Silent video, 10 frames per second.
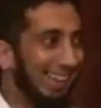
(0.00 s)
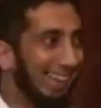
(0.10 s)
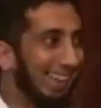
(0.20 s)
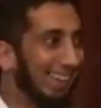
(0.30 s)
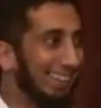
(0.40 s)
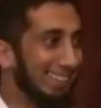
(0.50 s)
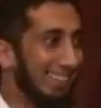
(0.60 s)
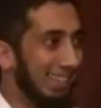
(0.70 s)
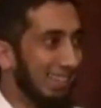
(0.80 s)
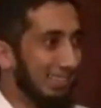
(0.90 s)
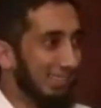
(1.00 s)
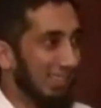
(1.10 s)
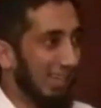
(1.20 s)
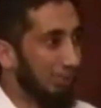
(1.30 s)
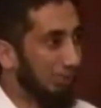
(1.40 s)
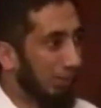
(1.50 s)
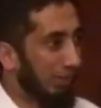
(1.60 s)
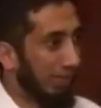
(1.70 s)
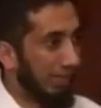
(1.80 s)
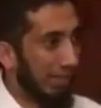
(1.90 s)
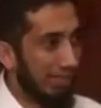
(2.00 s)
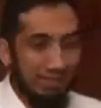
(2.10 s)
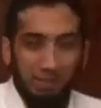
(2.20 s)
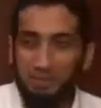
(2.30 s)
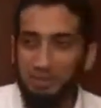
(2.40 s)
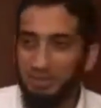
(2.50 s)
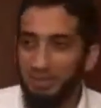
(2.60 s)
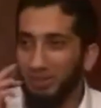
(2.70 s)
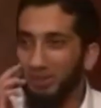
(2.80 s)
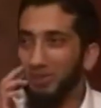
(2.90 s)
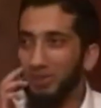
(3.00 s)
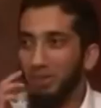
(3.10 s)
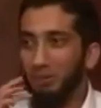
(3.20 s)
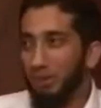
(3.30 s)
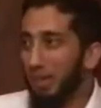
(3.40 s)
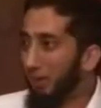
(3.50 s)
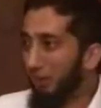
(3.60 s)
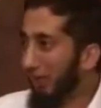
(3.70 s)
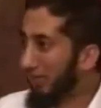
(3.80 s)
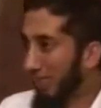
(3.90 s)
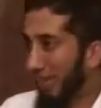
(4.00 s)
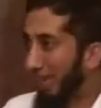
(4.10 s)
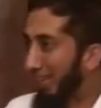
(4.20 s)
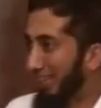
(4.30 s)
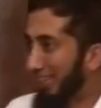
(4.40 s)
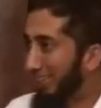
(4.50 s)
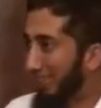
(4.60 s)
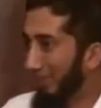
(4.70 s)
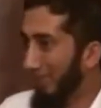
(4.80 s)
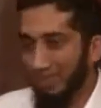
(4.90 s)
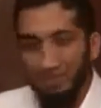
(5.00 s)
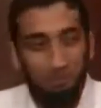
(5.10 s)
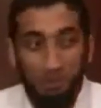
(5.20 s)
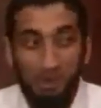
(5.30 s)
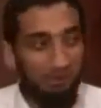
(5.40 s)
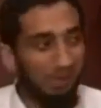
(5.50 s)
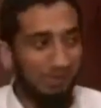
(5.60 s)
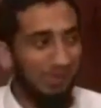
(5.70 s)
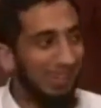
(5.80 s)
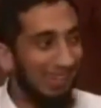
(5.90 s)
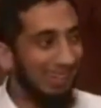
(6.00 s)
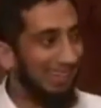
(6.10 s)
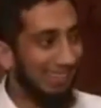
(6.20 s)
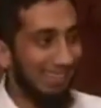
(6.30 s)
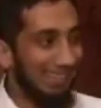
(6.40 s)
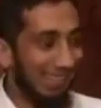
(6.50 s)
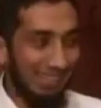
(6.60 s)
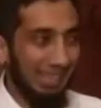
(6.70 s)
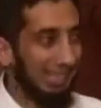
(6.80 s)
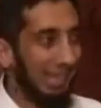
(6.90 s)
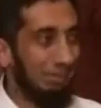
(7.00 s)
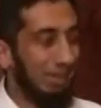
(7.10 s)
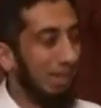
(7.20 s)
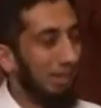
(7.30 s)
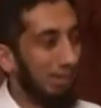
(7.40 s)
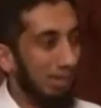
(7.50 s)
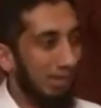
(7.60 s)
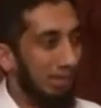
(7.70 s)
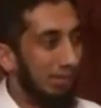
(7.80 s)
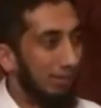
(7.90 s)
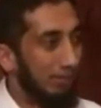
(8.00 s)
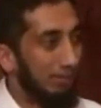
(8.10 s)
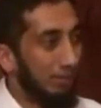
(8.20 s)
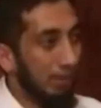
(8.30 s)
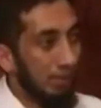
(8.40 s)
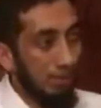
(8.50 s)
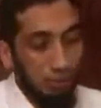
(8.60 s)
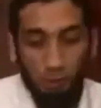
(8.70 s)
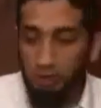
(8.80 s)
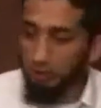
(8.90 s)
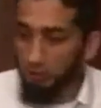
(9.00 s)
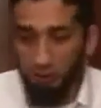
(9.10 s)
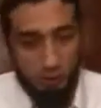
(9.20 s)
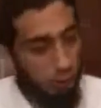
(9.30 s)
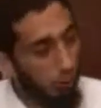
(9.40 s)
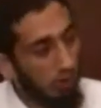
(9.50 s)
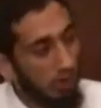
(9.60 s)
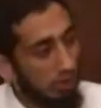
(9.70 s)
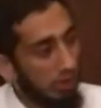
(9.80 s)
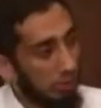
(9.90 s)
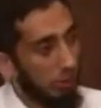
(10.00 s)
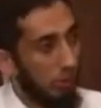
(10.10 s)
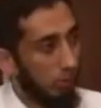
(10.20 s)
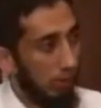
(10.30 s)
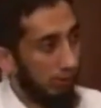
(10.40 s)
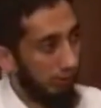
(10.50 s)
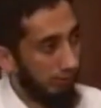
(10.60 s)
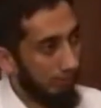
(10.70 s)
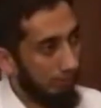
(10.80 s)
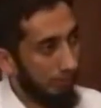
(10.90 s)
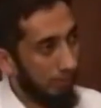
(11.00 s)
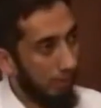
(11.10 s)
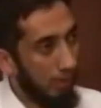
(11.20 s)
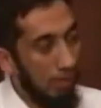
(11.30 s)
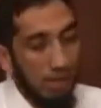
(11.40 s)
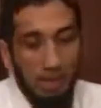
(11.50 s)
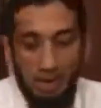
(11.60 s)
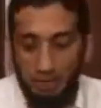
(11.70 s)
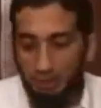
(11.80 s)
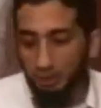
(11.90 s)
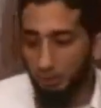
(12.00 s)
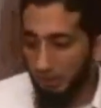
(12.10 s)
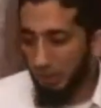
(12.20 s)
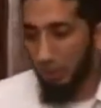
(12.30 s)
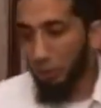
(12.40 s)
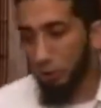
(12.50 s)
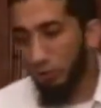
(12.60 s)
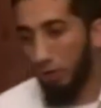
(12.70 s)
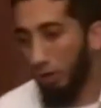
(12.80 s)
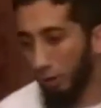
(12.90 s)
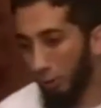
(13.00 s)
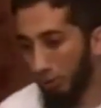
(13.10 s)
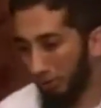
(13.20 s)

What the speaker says: Like, she gets worried, like he's up to, you know, we got to fix that. That's a problem. It can't be healthy. So he starts doing these things with his wife. And in the beginning, he used to argue